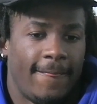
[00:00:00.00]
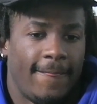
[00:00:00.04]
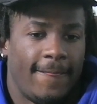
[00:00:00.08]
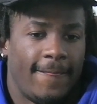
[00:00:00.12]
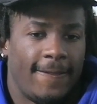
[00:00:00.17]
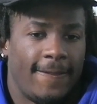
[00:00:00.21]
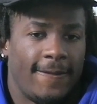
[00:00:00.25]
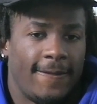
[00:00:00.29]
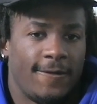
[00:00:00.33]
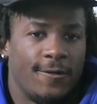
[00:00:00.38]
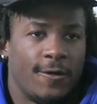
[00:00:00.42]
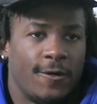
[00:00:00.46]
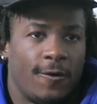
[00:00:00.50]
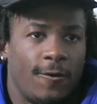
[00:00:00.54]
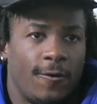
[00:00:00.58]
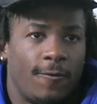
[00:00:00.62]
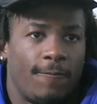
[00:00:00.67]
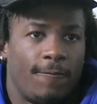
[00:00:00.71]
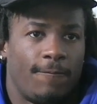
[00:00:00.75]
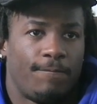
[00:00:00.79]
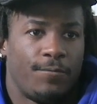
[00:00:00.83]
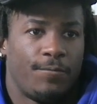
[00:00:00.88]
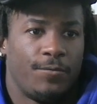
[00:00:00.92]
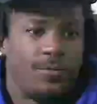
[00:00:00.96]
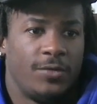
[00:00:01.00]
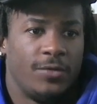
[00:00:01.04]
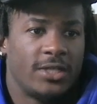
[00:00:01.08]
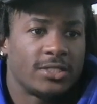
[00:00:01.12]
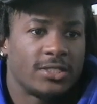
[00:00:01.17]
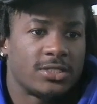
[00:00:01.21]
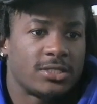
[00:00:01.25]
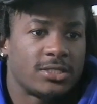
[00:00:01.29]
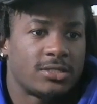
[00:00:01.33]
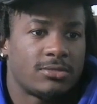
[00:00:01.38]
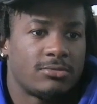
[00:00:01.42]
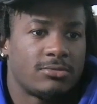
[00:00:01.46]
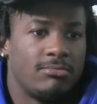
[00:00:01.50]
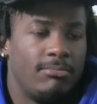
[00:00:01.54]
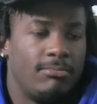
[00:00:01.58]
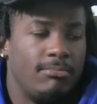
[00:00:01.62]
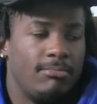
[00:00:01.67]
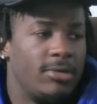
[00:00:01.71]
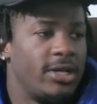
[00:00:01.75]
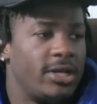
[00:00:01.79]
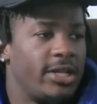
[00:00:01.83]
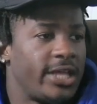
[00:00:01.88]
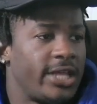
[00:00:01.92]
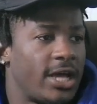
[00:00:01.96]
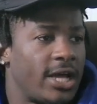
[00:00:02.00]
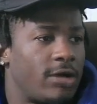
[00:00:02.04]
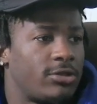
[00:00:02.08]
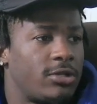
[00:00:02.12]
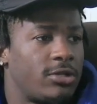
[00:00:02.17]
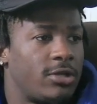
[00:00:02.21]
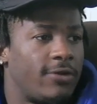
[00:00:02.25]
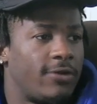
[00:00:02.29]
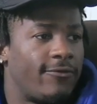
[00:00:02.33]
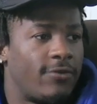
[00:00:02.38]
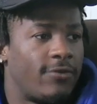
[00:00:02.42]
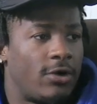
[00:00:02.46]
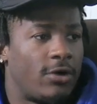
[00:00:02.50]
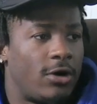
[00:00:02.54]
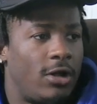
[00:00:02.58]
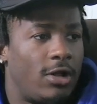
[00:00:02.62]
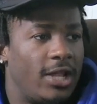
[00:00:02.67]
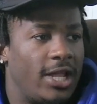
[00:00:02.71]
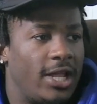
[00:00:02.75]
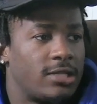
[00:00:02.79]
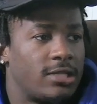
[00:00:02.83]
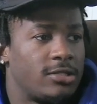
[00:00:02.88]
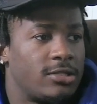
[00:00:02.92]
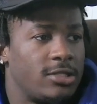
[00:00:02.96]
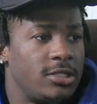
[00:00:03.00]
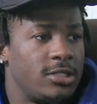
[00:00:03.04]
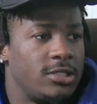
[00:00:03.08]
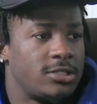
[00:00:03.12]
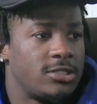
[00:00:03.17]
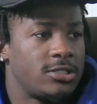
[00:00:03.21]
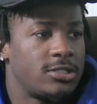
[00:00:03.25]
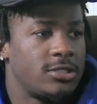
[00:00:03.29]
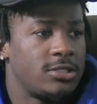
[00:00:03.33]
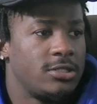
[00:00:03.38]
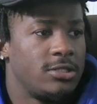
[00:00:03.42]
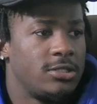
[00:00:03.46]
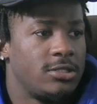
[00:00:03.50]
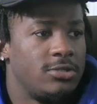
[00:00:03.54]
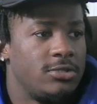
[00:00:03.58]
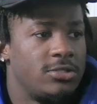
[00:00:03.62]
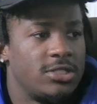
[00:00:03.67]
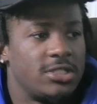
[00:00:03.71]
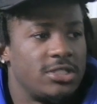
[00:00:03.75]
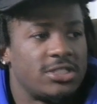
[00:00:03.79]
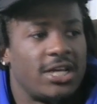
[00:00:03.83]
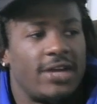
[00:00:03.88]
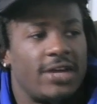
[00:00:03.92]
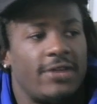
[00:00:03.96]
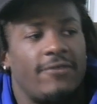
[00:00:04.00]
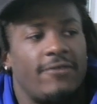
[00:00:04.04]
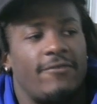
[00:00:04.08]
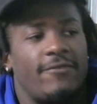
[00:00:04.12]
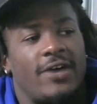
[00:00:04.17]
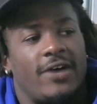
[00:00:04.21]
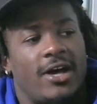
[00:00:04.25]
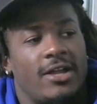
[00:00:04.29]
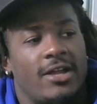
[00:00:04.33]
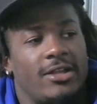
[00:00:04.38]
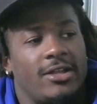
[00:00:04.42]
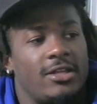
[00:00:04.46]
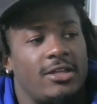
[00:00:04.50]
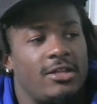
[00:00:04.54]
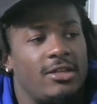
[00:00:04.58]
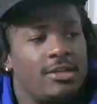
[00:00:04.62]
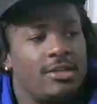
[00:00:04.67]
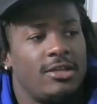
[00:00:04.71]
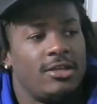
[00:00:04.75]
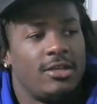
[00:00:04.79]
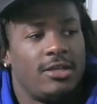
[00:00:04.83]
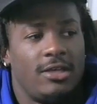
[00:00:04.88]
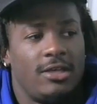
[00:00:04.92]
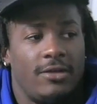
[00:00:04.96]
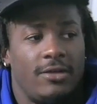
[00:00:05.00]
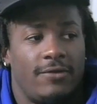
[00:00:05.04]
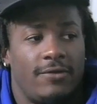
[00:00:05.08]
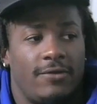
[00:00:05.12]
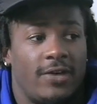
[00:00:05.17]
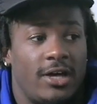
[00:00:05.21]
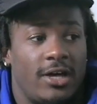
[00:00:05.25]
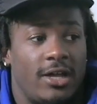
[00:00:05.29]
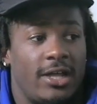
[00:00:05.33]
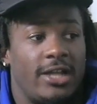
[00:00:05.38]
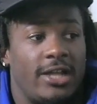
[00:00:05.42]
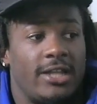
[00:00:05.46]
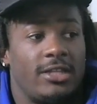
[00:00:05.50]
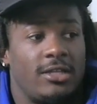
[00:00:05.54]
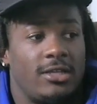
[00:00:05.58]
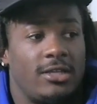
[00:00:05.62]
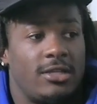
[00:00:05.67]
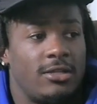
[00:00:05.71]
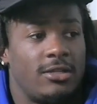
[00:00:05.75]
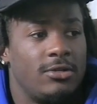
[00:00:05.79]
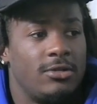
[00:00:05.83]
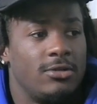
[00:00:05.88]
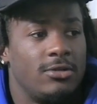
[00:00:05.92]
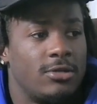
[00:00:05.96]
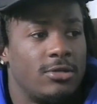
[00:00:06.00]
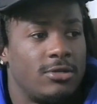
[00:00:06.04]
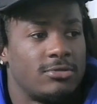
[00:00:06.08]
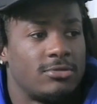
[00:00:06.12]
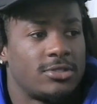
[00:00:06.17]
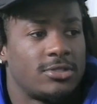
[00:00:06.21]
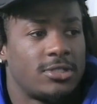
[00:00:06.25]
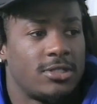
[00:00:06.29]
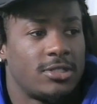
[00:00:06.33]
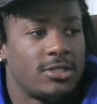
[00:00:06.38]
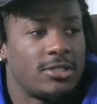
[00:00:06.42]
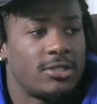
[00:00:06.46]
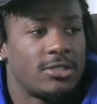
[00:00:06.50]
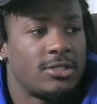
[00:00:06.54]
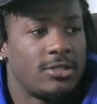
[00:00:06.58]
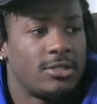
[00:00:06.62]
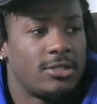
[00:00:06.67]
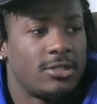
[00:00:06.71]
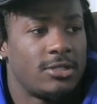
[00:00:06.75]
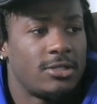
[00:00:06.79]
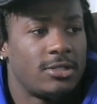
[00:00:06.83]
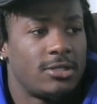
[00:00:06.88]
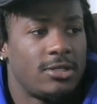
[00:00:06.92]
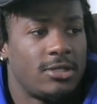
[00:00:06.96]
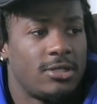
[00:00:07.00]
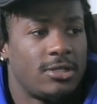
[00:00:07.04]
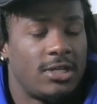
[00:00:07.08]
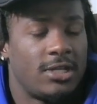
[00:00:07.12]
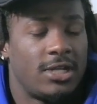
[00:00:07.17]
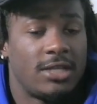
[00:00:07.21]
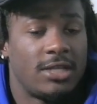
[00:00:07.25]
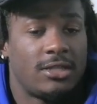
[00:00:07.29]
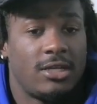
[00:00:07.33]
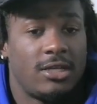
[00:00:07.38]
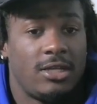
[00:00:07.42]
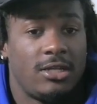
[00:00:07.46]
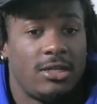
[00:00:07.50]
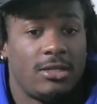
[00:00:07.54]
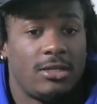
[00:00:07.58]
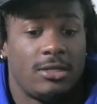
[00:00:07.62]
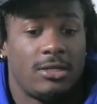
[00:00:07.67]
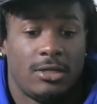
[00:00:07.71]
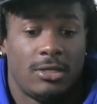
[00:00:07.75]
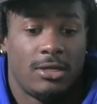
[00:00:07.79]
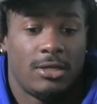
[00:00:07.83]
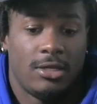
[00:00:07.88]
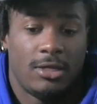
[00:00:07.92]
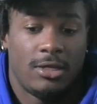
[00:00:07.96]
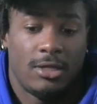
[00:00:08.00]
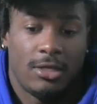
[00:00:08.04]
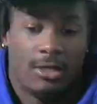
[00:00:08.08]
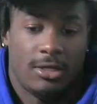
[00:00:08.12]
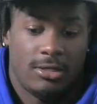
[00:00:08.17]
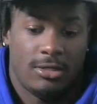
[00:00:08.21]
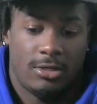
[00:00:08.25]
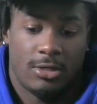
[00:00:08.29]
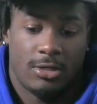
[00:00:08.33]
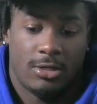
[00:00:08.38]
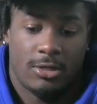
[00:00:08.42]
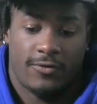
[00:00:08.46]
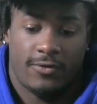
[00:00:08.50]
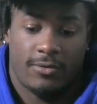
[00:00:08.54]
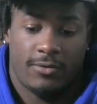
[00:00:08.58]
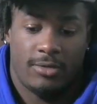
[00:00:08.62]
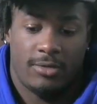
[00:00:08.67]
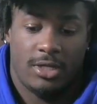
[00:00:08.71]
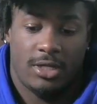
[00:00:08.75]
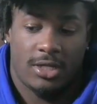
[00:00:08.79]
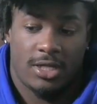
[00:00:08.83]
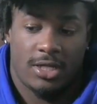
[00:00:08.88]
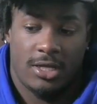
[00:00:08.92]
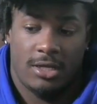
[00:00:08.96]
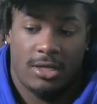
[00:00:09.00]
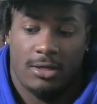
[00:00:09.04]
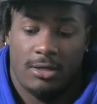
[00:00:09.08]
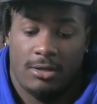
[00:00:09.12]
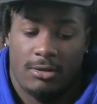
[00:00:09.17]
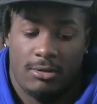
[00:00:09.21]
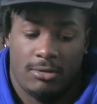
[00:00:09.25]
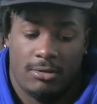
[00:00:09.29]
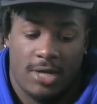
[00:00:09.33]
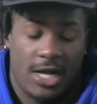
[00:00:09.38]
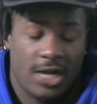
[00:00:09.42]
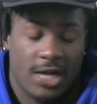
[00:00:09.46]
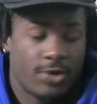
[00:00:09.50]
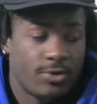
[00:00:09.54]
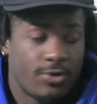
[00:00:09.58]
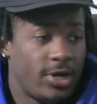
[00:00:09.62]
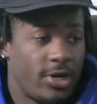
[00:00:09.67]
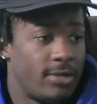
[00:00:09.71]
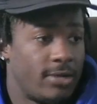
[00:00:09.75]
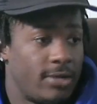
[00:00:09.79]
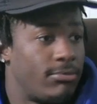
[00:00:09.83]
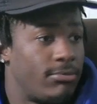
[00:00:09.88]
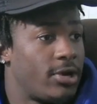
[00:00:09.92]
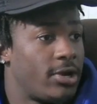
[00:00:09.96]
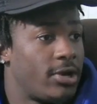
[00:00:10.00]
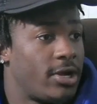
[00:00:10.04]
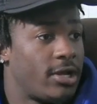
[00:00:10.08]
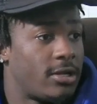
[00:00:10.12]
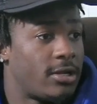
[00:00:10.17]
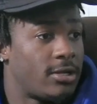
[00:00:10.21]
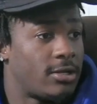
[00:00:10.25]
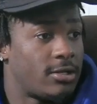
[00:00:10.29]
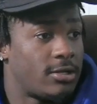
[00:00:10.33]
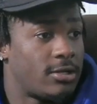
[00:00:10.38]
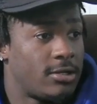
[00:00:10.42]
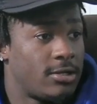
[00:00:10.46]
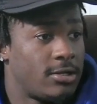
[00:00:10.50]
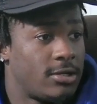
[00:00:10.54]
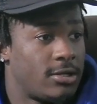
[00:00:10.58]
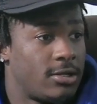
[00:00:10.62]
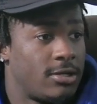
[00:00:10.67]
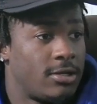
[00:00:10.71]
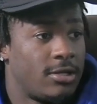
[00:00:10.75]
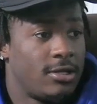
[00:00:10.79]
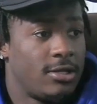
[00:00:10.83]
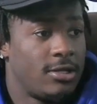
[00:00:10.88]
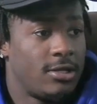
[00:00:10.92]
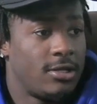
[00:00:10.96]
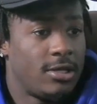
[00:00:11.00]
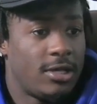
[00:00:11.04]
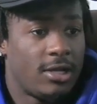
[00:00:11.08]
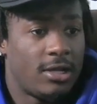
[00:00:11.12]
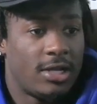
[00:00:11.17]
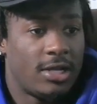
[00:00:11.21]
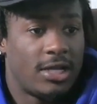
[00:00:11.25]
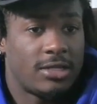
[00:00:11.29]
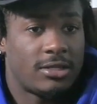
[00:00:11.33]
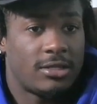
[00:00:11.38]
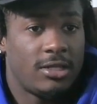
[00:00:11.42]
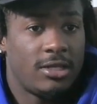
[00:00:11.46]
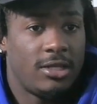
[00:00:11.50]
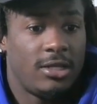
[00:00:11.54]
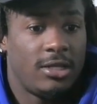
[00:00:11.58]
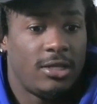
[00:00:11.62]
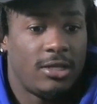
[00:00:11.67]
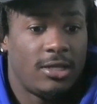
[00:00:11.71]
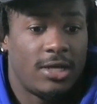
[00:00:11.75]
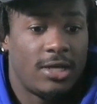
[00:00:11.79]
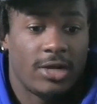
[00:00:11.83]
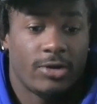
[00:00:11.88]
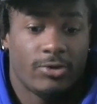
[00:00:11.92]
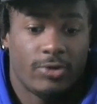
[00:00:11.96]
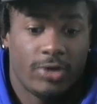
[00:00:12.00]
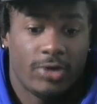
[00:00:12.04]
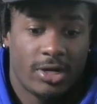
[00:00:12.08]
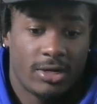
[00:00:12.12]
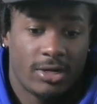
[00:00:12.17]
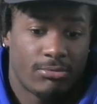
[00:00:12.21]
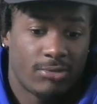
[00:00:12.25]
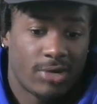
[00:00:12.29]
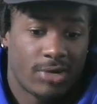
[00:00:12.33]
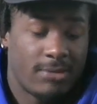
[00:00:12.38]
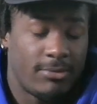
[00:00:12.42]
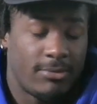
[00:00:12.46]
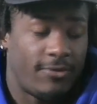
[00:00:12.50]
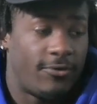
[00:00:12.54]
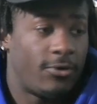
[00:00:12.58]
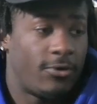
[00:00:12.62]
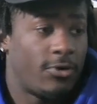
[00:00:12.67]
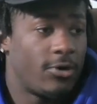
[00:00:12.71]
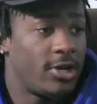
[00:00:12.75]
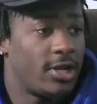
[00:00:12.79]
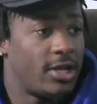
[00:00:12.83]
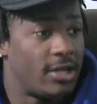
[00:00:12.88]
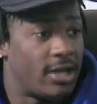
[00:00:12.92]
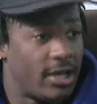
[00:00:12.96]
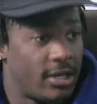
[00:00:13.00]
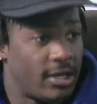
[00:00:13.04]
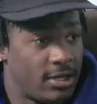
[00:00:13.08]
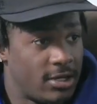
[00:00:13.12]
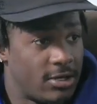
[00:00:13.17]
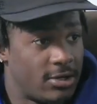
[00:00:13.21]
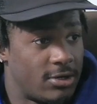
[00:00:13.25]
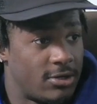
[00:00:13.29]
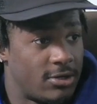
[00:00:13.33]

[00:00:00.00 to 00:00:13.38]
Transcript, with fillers: you know, it's money out there for all athletes. You yeah. just gotta find it mm-hmm. and find how to get it. You know what I'm saying? Yeah. And I think, yeah. you know, for me, like I created a brand, and I think I created a brand before NIL. Before,